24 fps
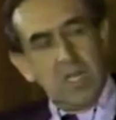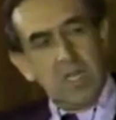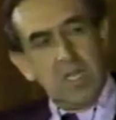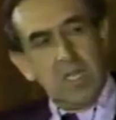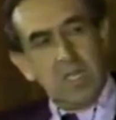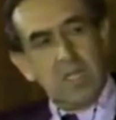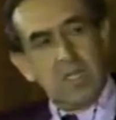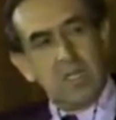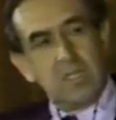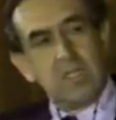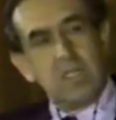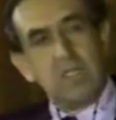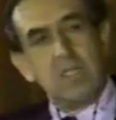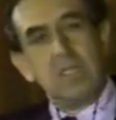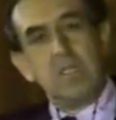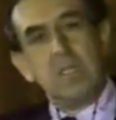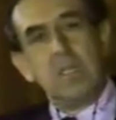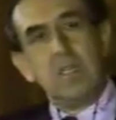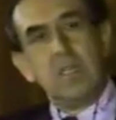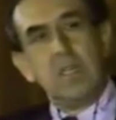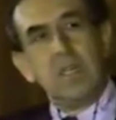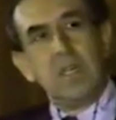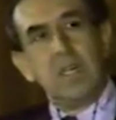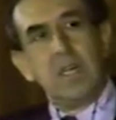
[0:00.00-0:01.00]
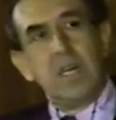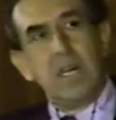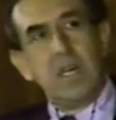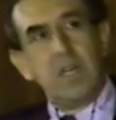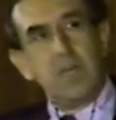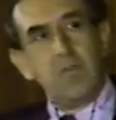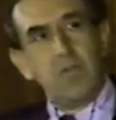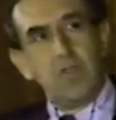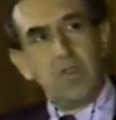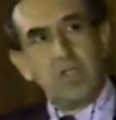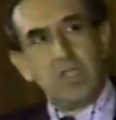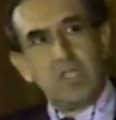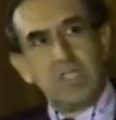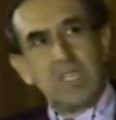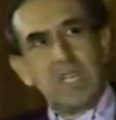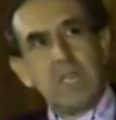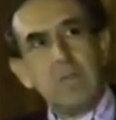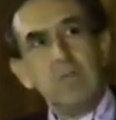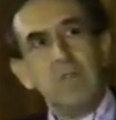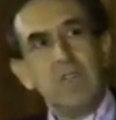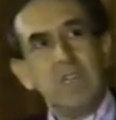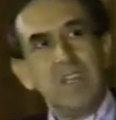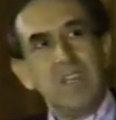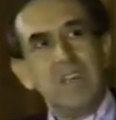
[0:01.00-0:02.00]
ideas. And for this
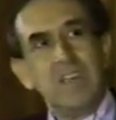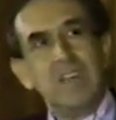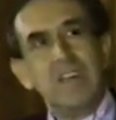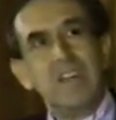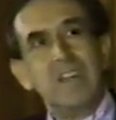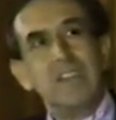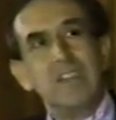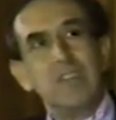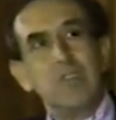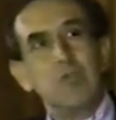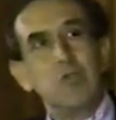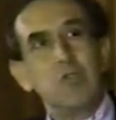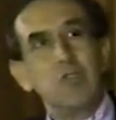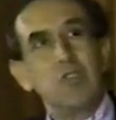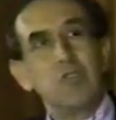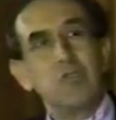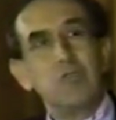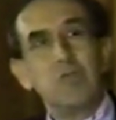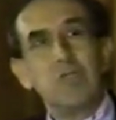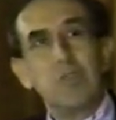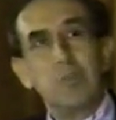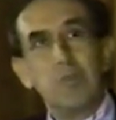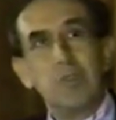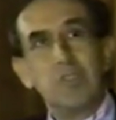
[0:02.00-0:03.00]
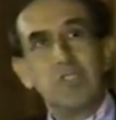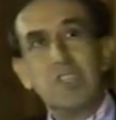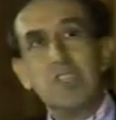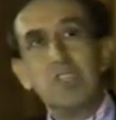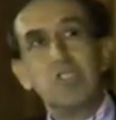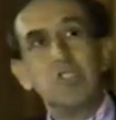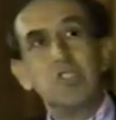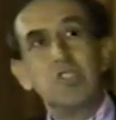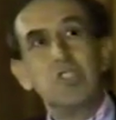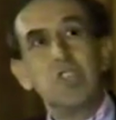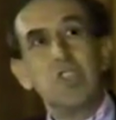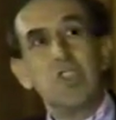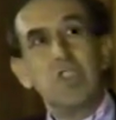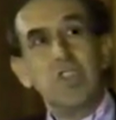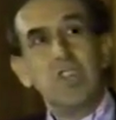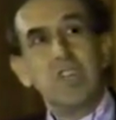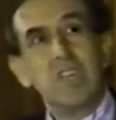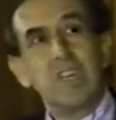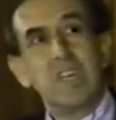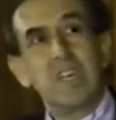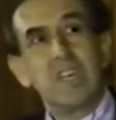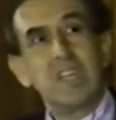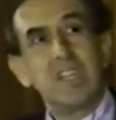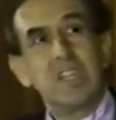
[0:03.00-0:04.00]
coming year, this was the most interesting
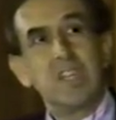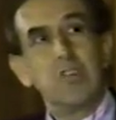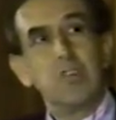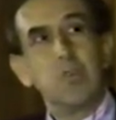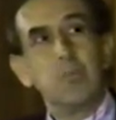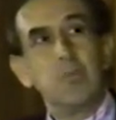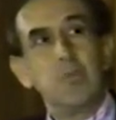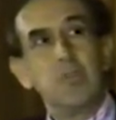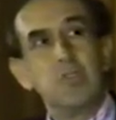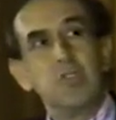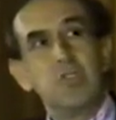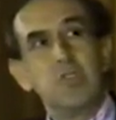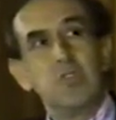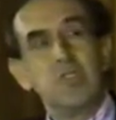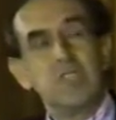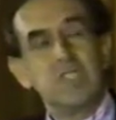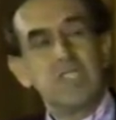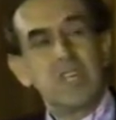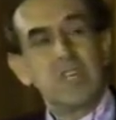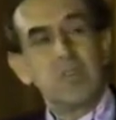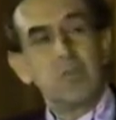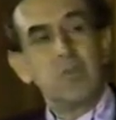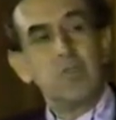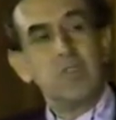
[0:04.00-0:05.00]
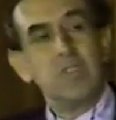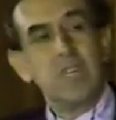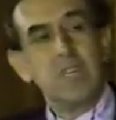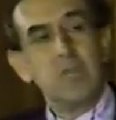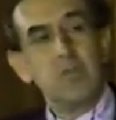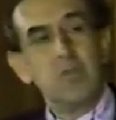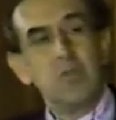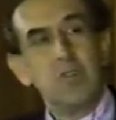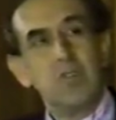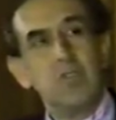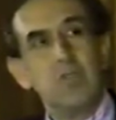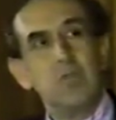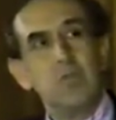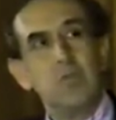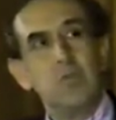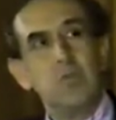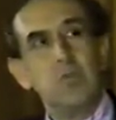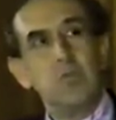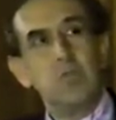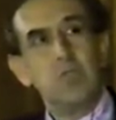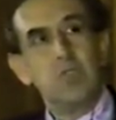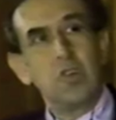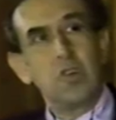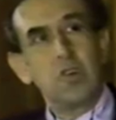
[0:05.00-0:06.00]
thing. I had a group of students, and what they want
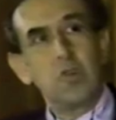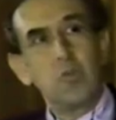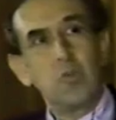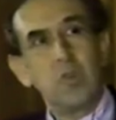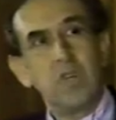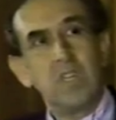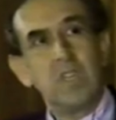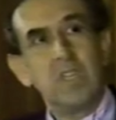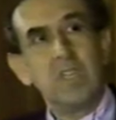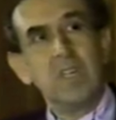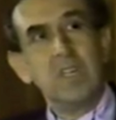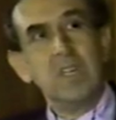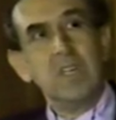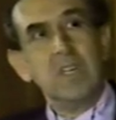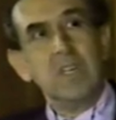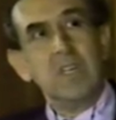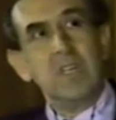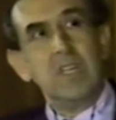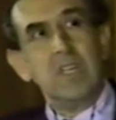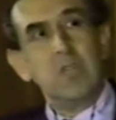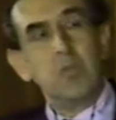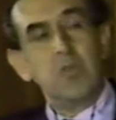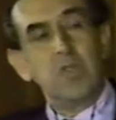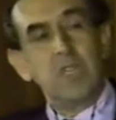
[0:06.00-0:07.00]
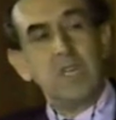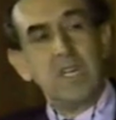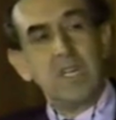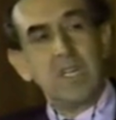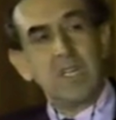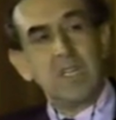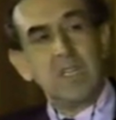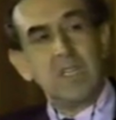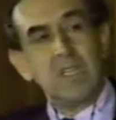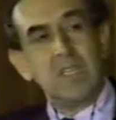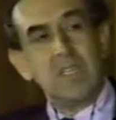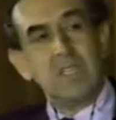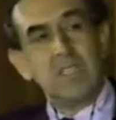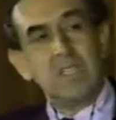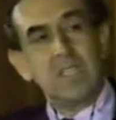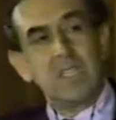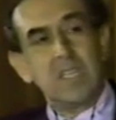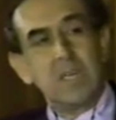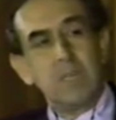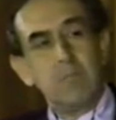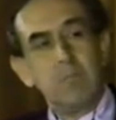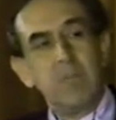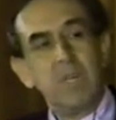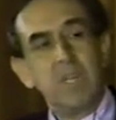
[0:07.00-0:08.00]
to talk with is with architects that
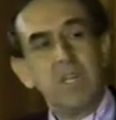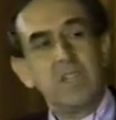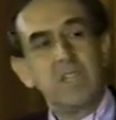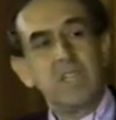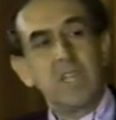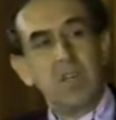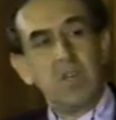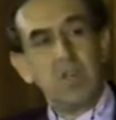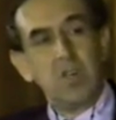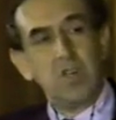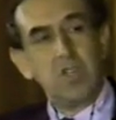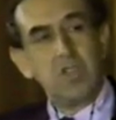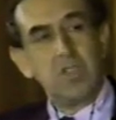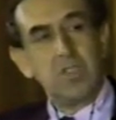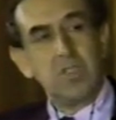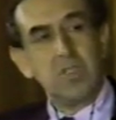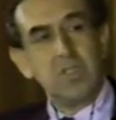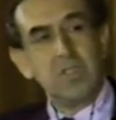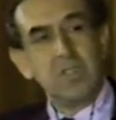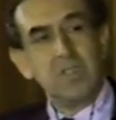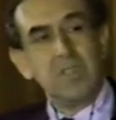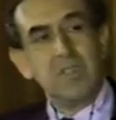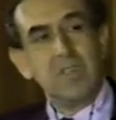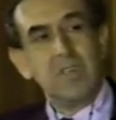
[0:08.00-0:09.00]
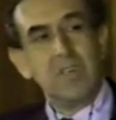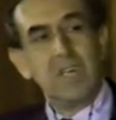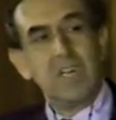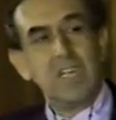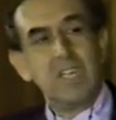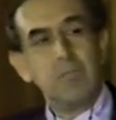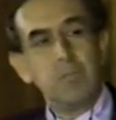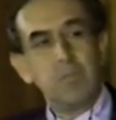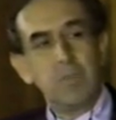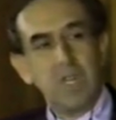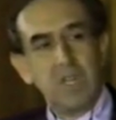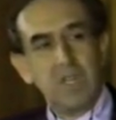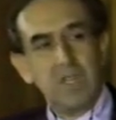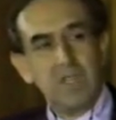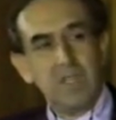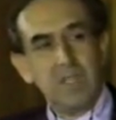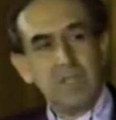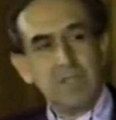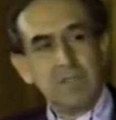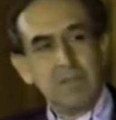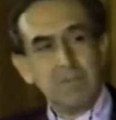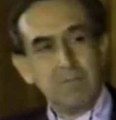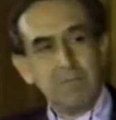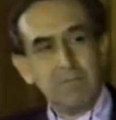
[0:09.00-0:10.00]
have built large
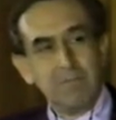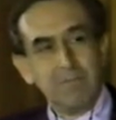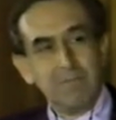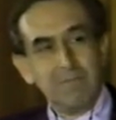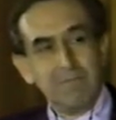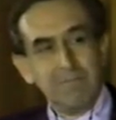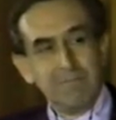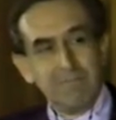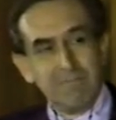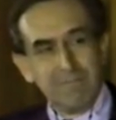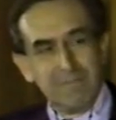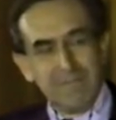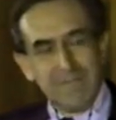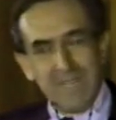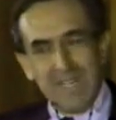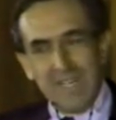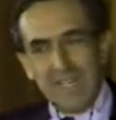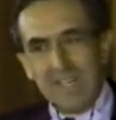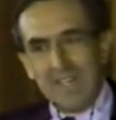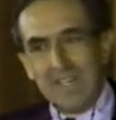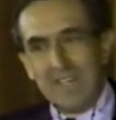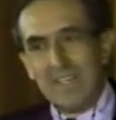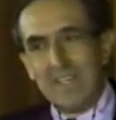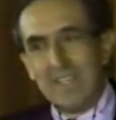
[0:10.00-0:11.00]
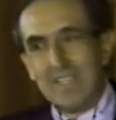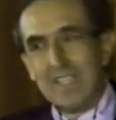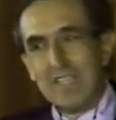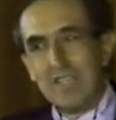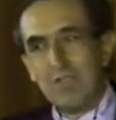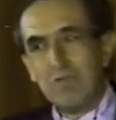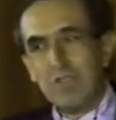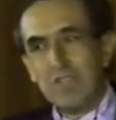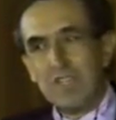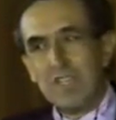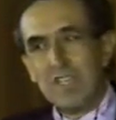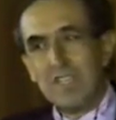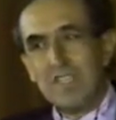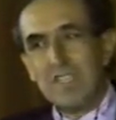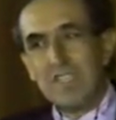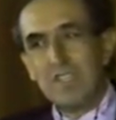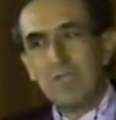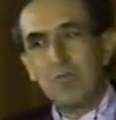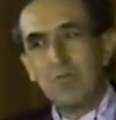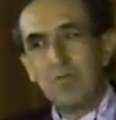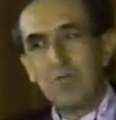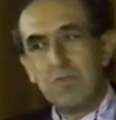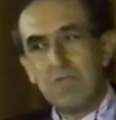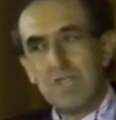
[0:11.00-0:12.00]
buildings. And they really
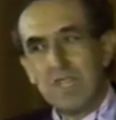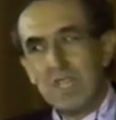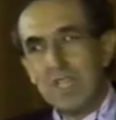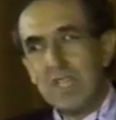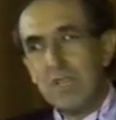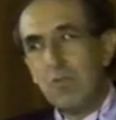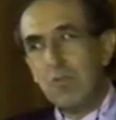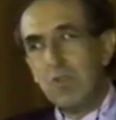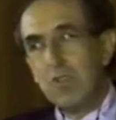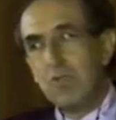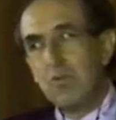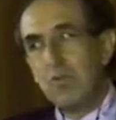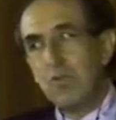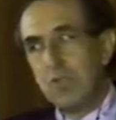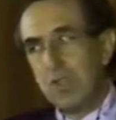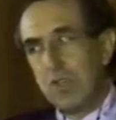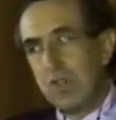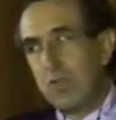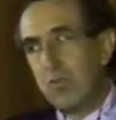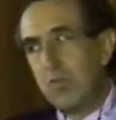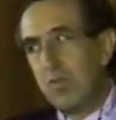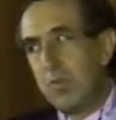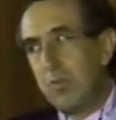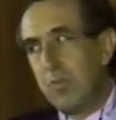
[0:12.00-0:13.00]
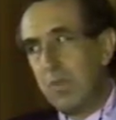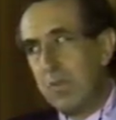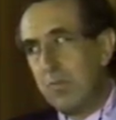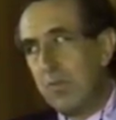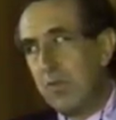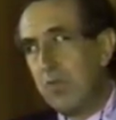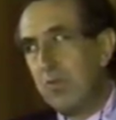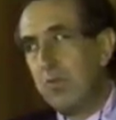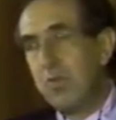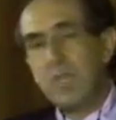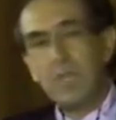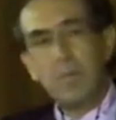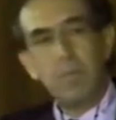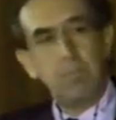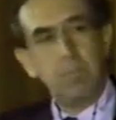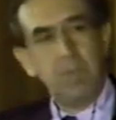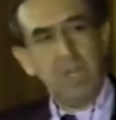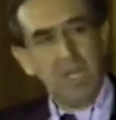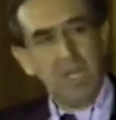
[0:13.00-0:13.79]
says, we really want to talk with people who have